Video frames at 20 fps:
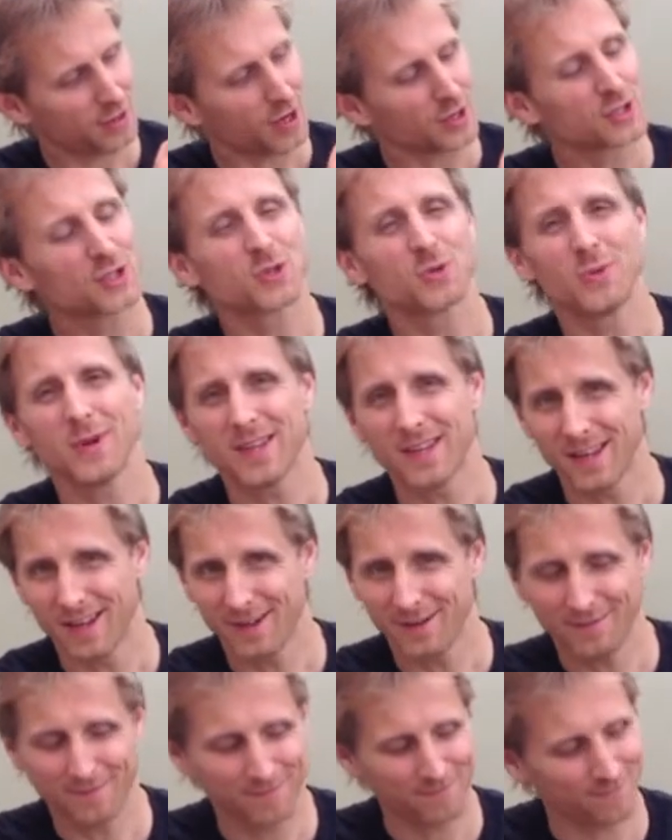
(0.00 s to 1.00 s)

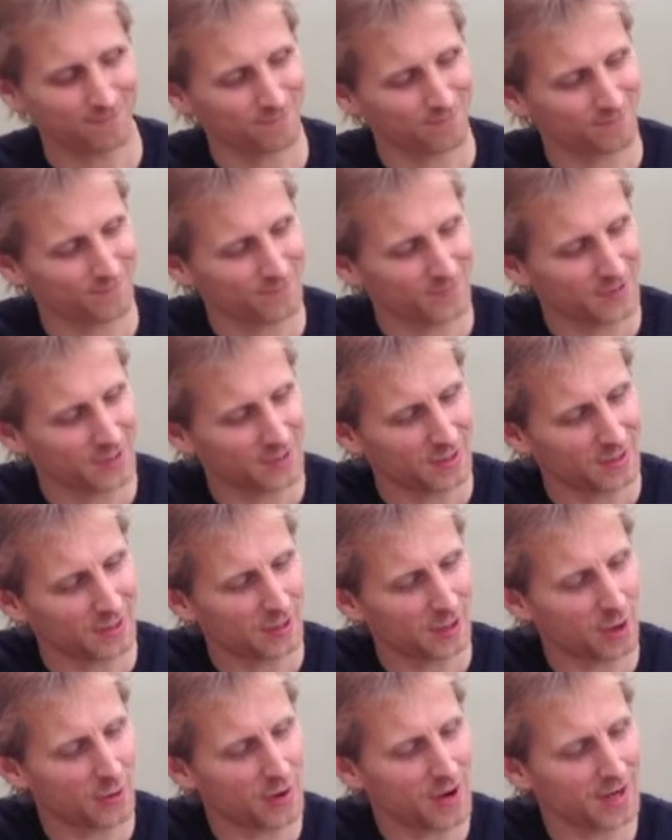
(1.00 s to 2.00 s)
sweetener,
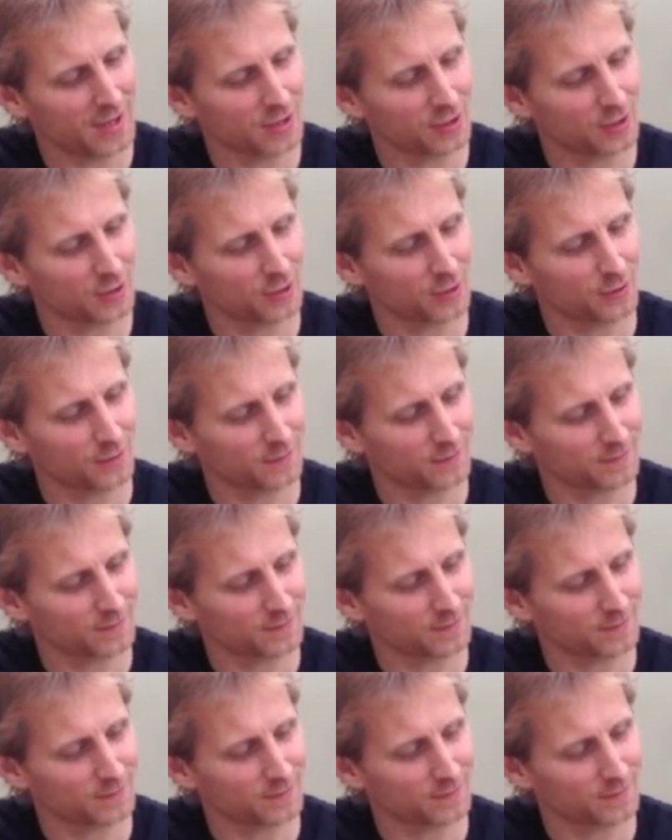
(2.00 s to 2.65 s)
Lohan Gu,